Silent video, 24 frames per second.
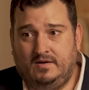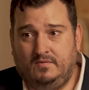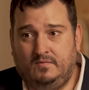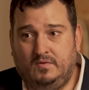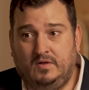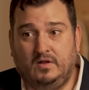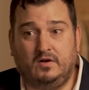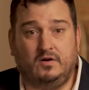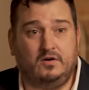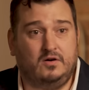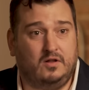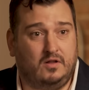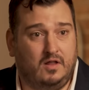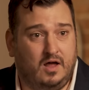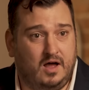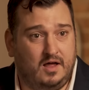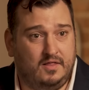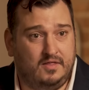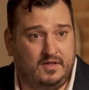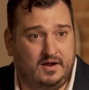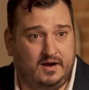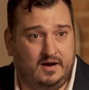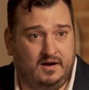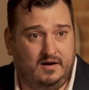we learned a lot
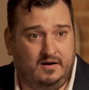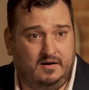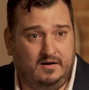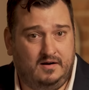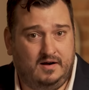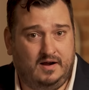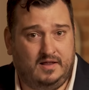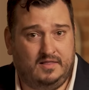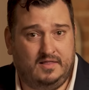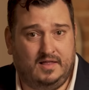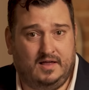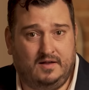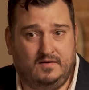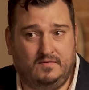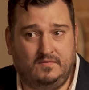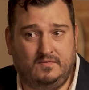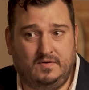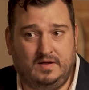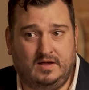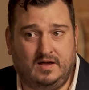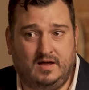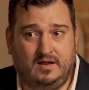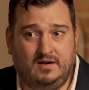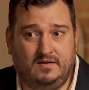there. And then
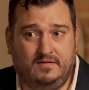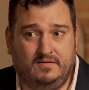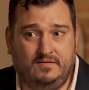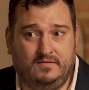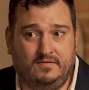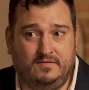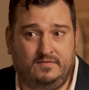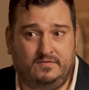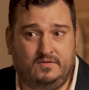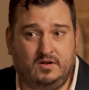we kind of